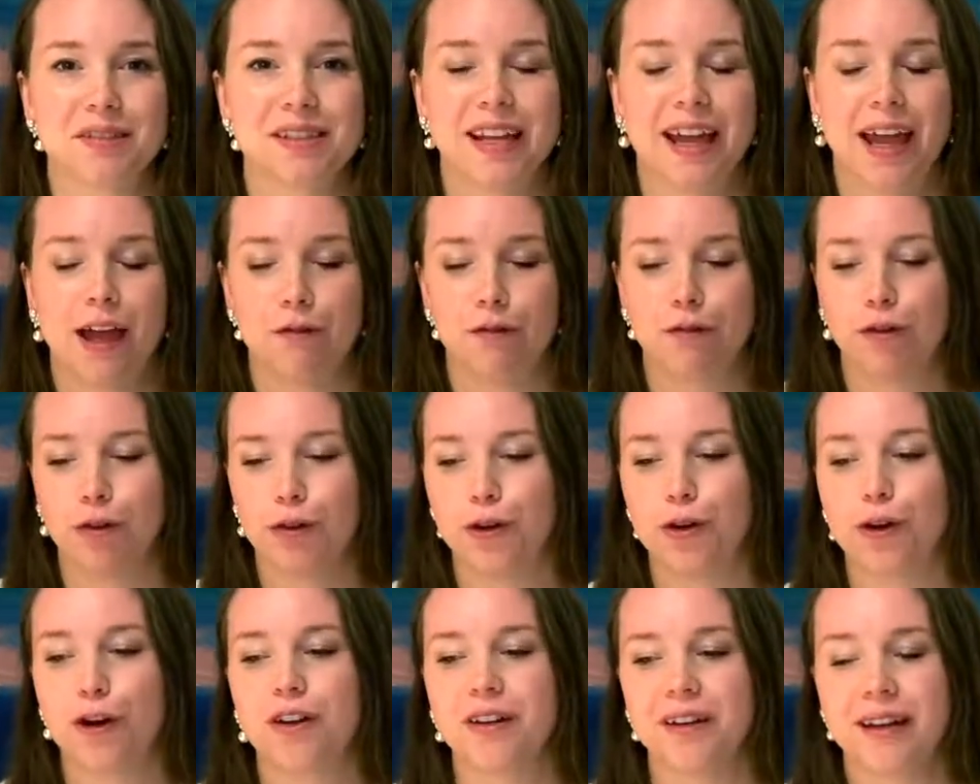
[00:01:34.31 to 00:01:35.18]
They have
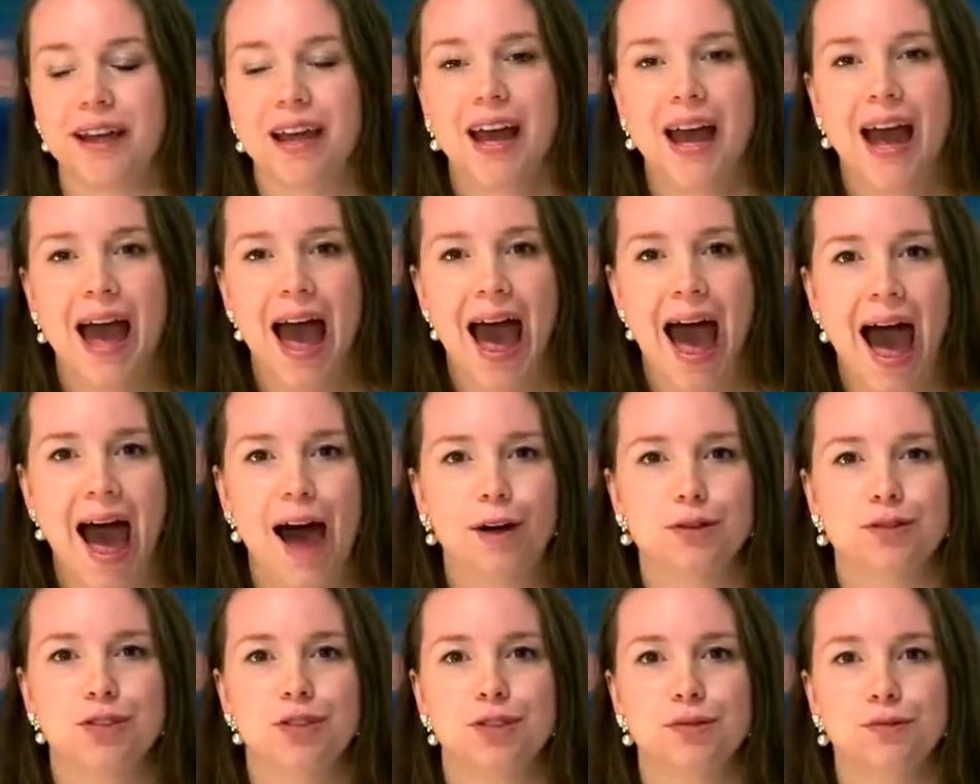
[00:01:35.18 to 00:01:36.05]
forgotten
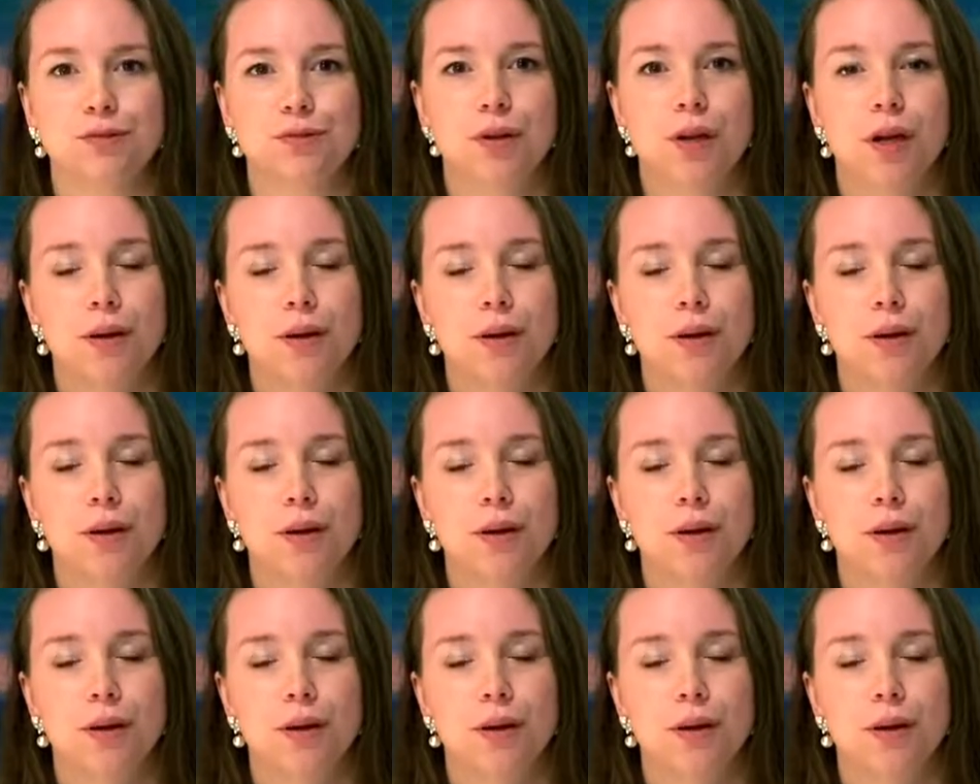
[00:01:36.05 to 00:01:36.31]
how to